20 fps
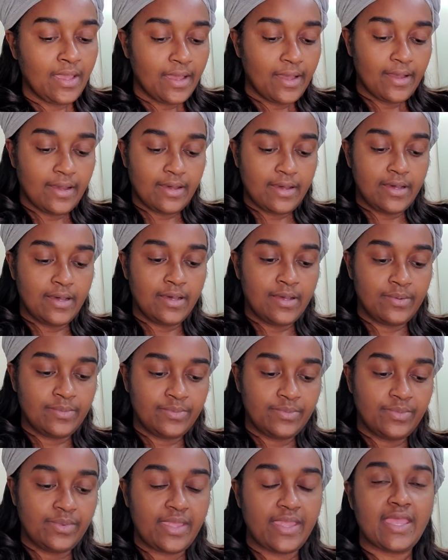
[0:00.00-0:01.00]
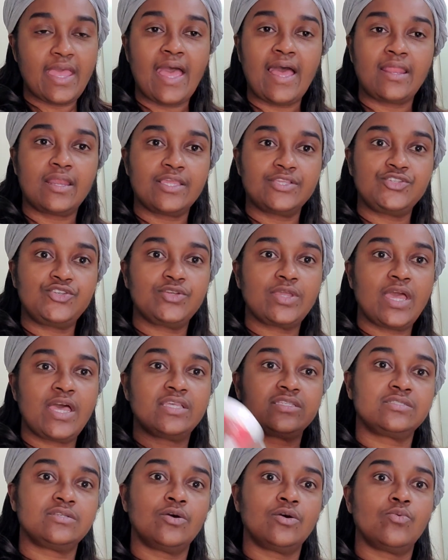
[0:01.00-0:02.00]
I'll let you
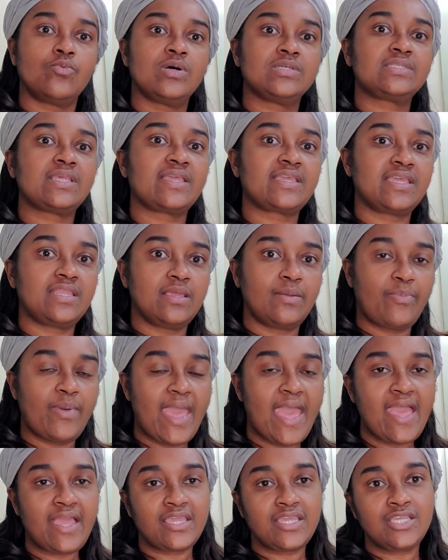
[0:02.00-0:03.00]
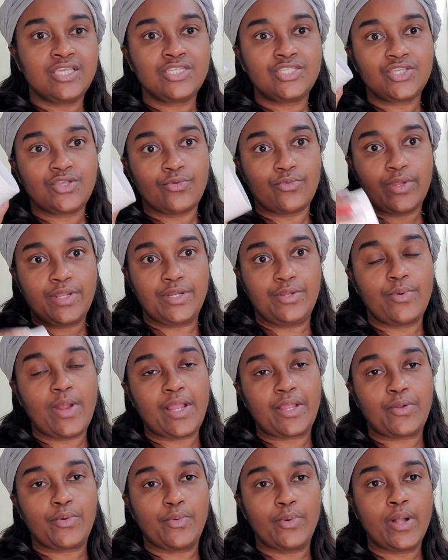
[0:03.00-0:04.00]
guys know once I get it packaged and ready to
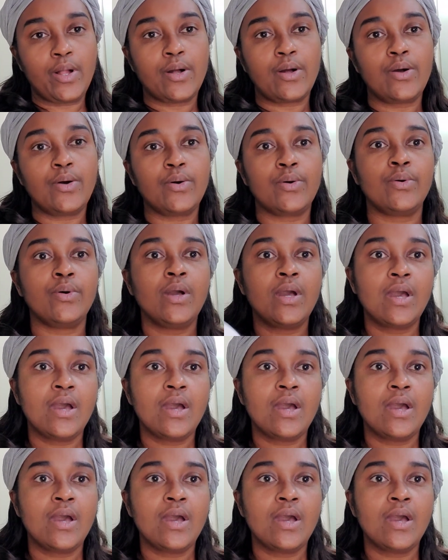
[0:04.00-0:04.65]
rock and roll.